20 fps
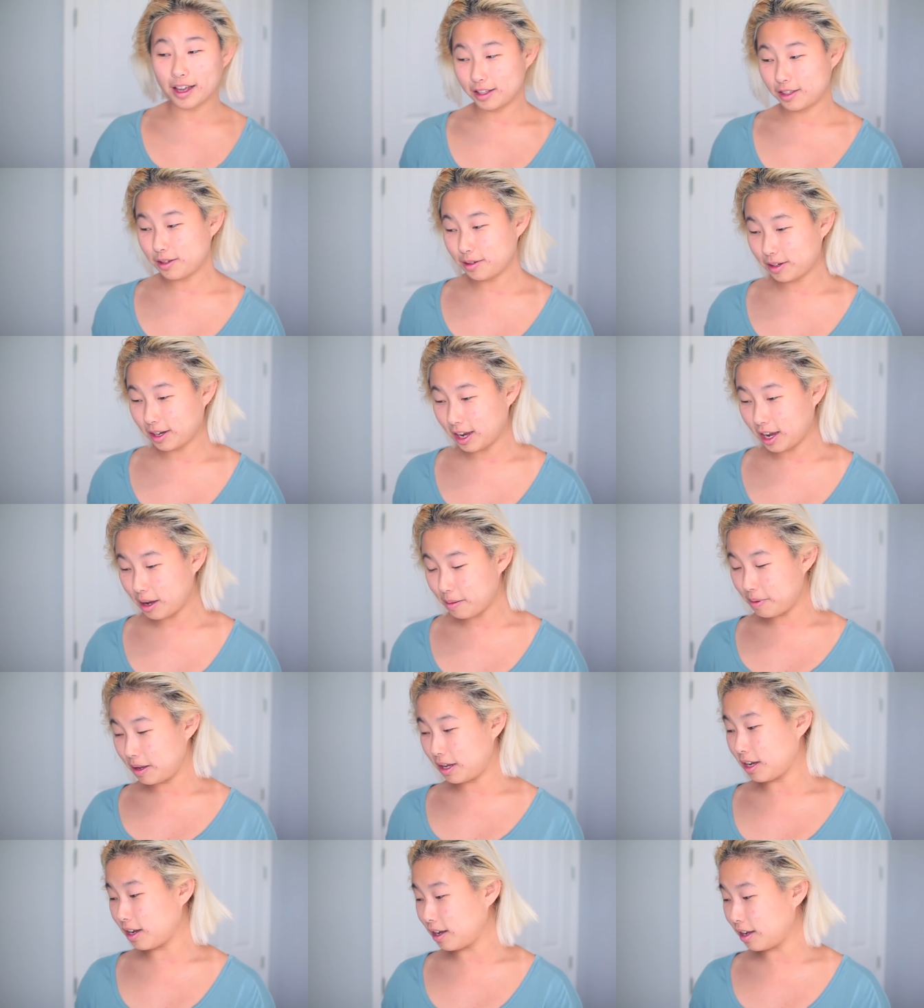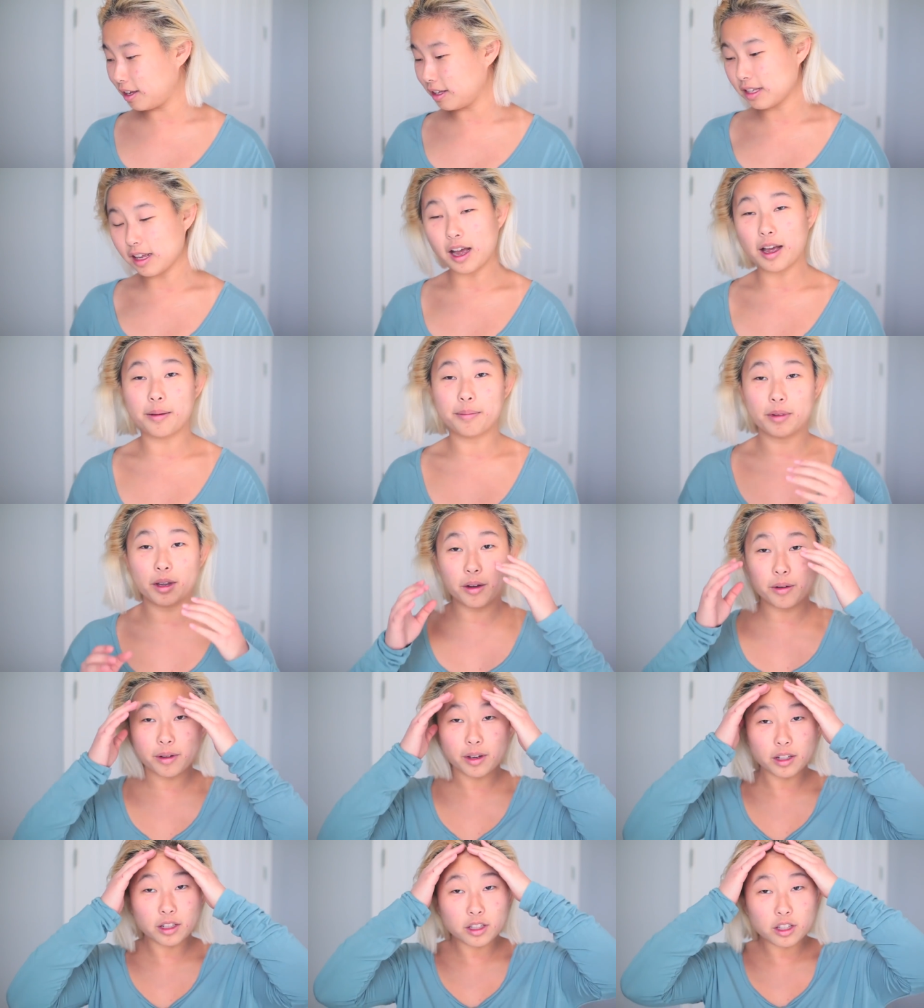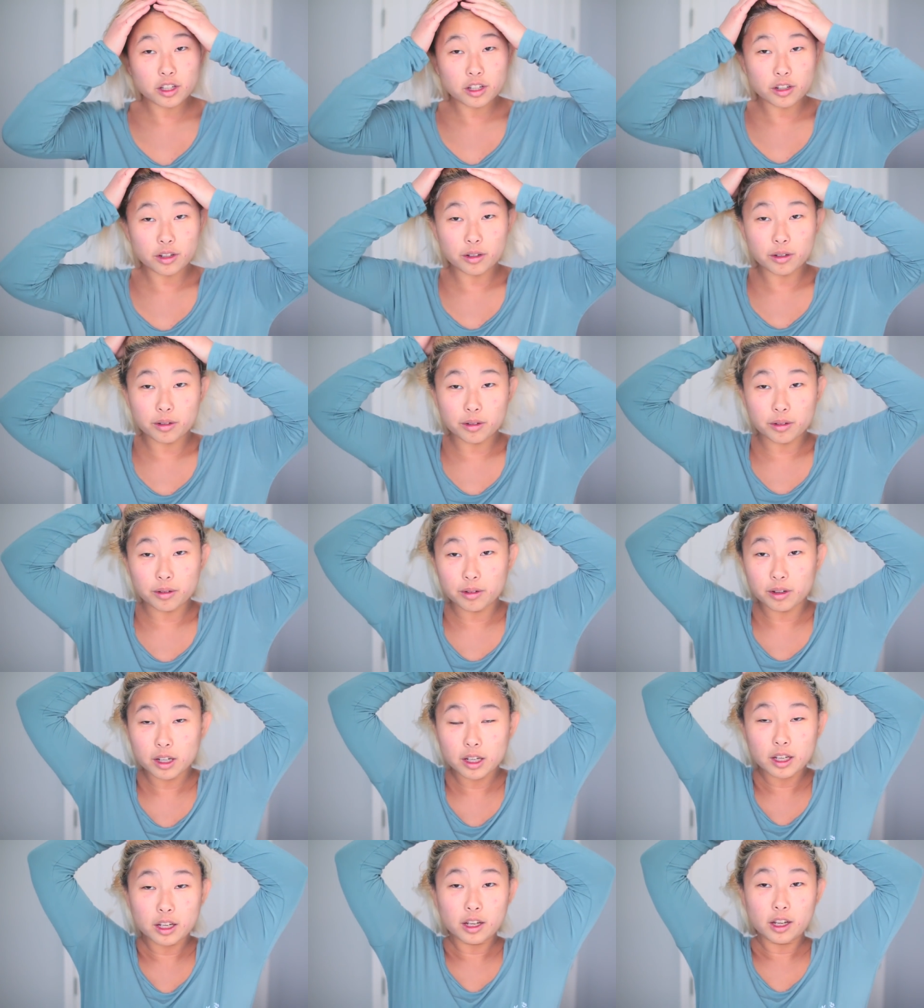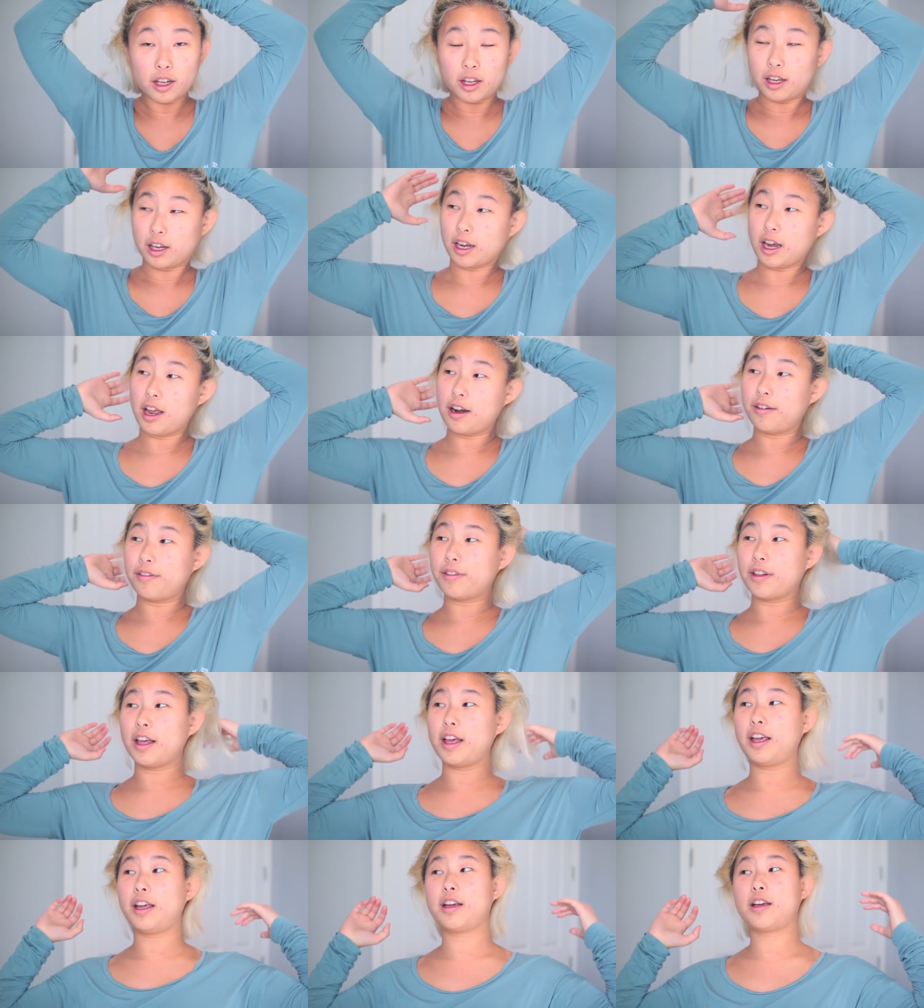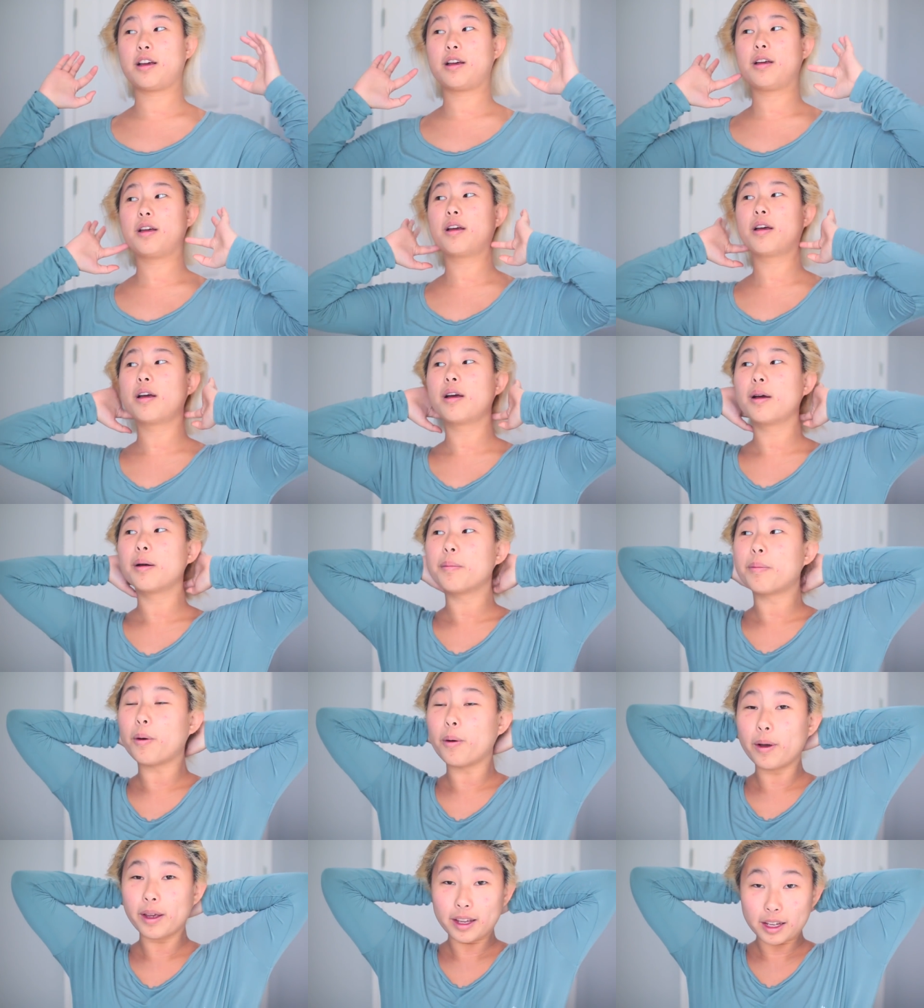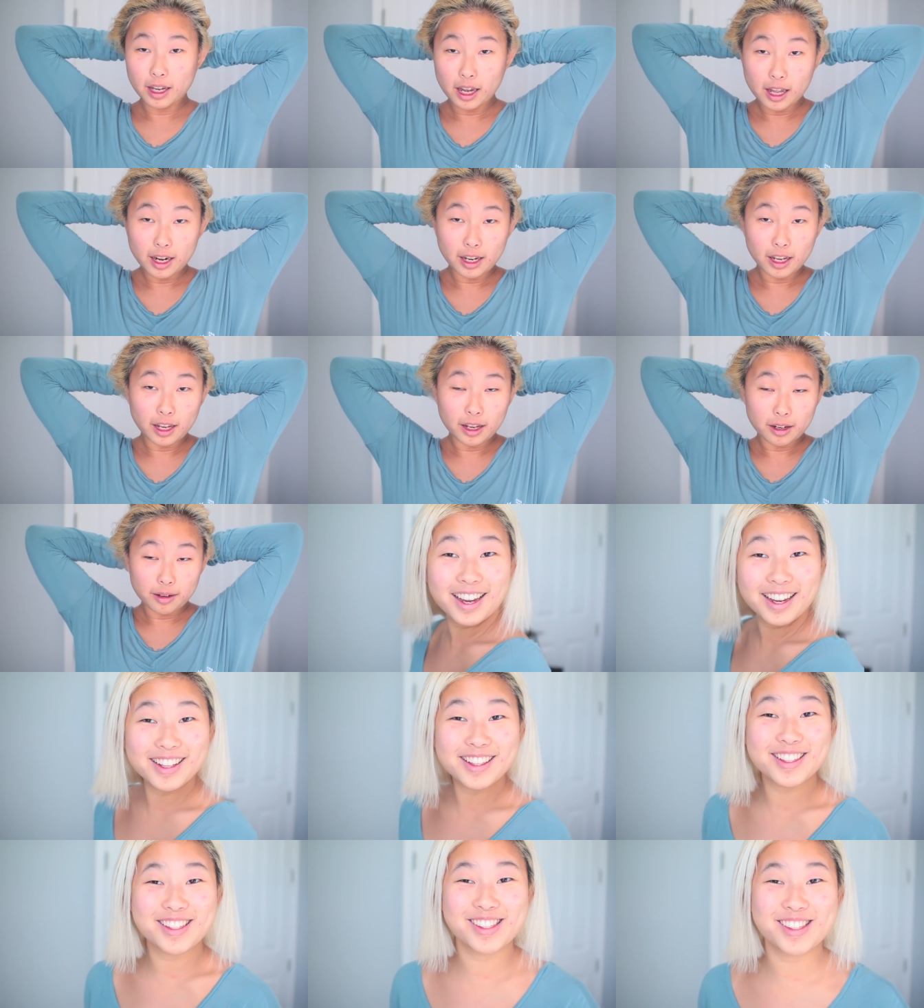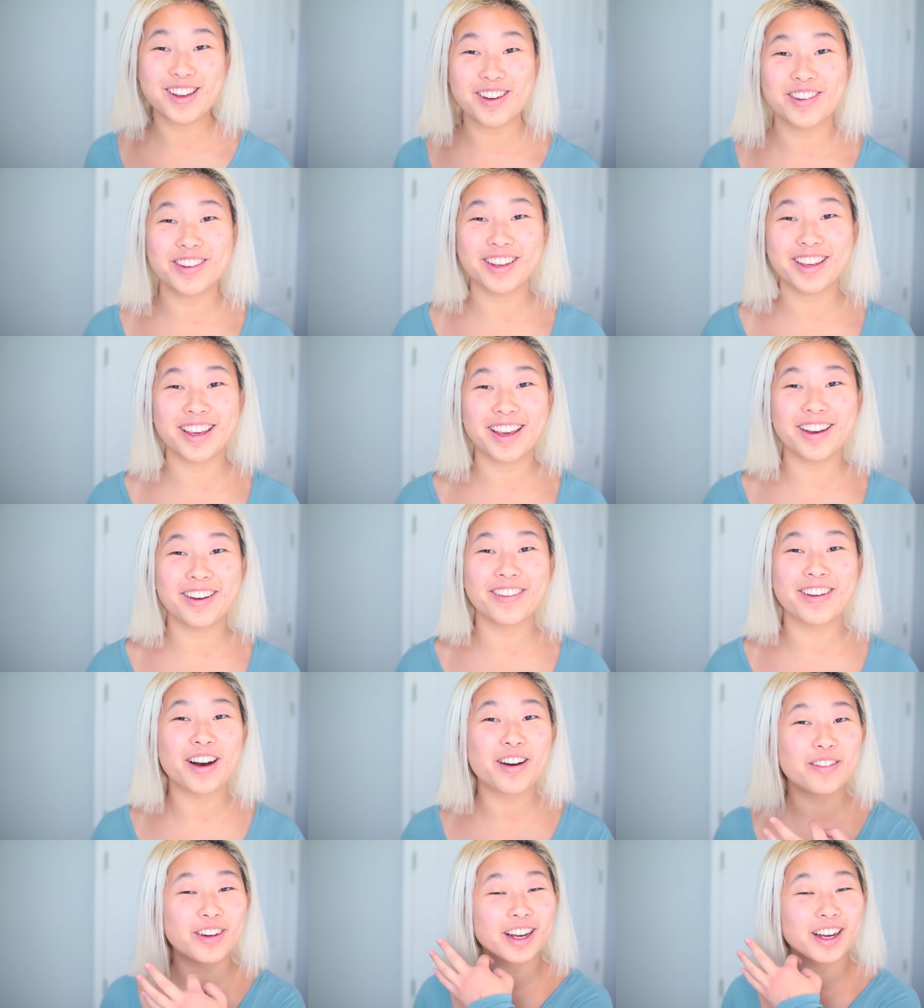that's okay because I'm going to kind of like point cut it. It's so cute. Oh